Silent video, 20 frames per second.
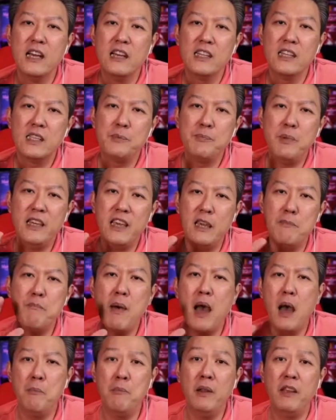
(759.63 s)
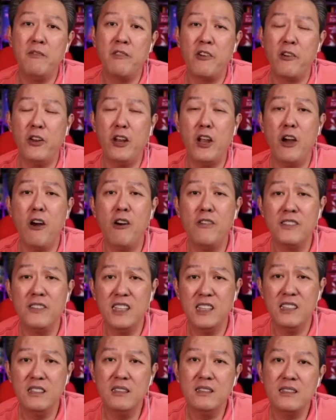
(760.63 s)
speak in public very
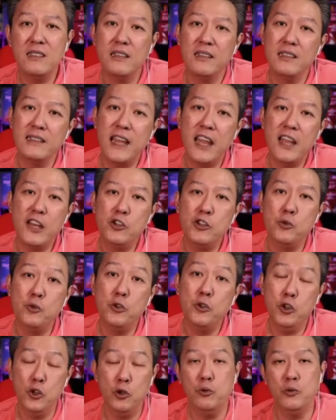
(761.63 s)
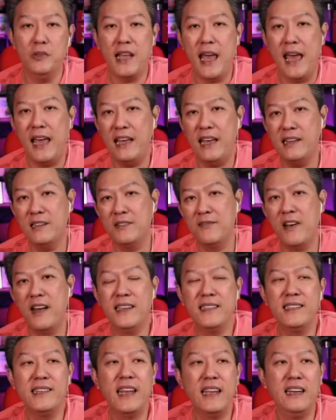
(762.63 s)
often, tend to use as far
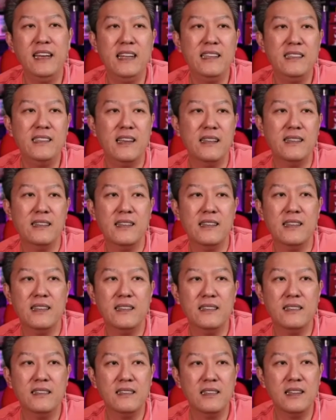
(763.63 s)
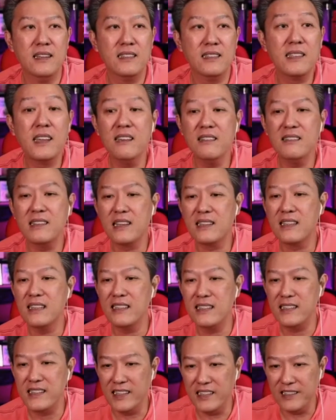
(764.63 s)
as techniques and skills are
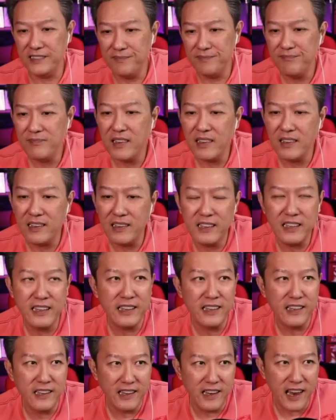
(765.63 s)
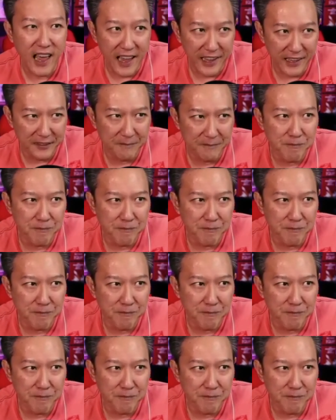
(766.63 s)
concerned in lying.